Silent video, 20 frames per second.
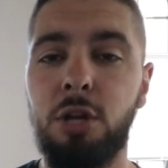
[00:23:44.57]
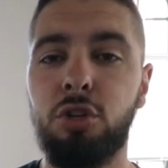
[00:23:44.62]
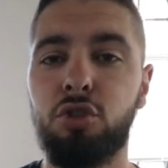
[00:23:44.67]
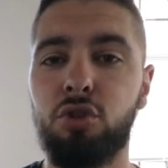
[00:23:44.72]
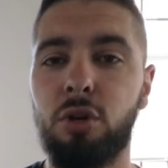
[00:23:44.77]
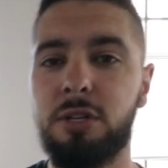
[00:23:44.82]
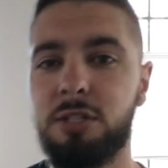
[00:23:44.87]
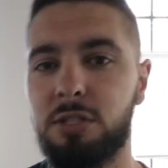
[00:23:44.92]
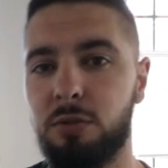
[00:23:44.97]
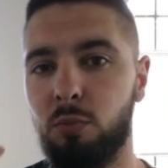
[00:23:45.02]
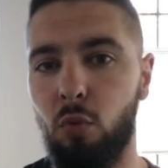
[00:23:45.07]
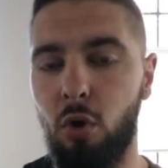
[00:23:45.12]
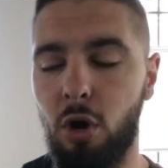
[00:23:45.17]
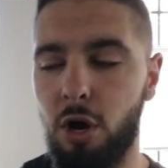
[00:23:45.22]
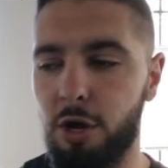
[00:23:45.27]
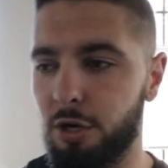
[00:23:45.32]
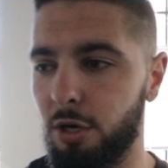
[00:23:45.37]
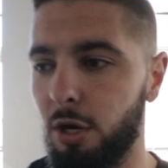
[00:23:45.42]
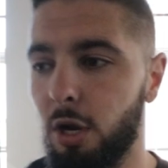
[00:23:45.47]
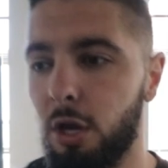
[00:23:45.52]
Drink some
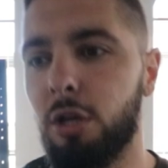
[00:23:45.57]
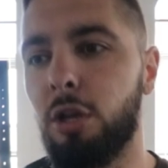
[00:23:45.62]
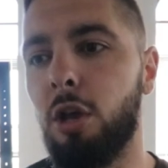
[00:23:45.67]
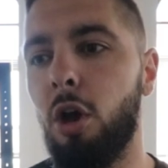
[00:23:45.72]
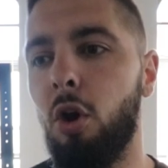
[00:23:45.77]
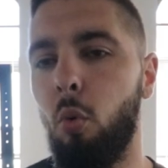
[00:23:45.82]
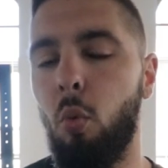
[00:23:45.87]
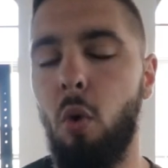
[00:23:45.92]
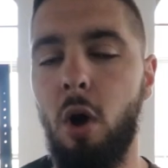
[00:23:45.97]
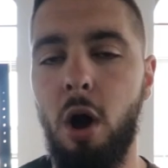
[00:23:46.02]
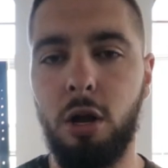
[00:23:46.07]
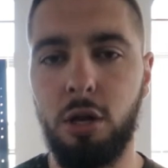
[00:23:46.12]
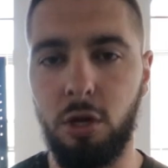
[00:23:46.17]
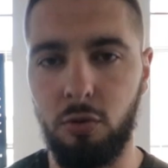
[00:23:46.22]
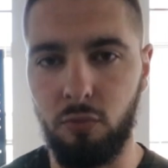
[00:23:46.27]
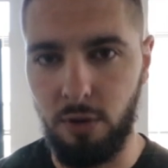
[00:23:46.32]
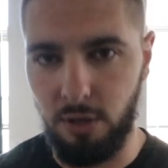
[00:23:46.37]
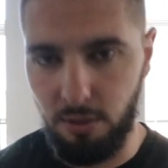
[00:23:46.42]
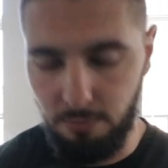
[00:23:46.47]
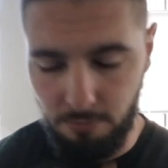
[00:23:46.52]
water, go walk or
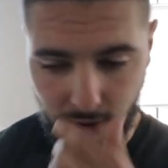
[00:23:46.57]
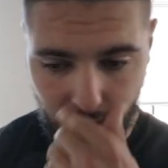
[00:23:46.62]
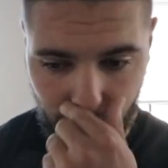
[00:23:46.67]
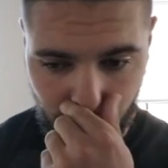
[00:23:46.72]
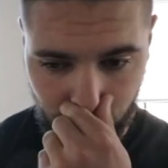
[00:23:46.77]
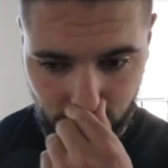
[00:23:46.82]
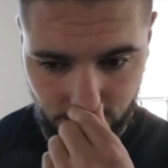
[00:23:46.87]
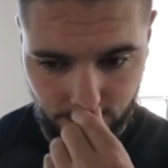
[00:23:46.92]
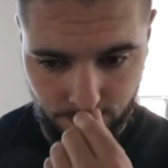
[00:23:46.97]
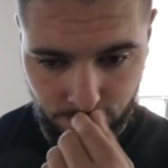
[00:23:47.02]
run a mile.